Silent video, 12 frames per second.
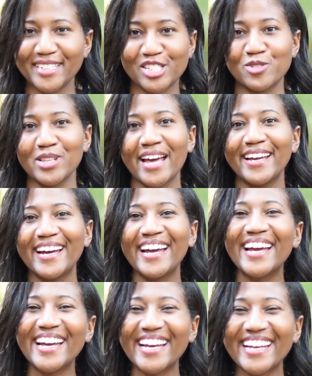it's too late
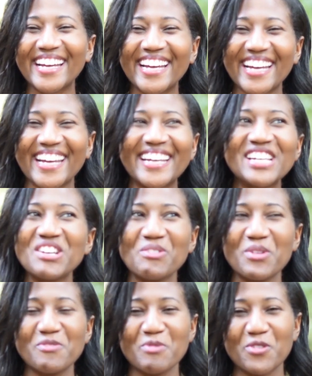
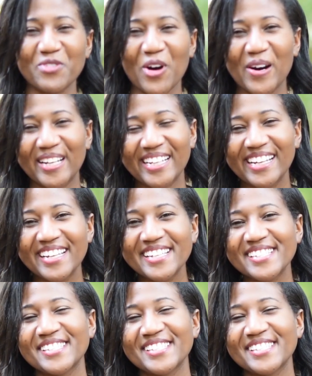and we've moved on.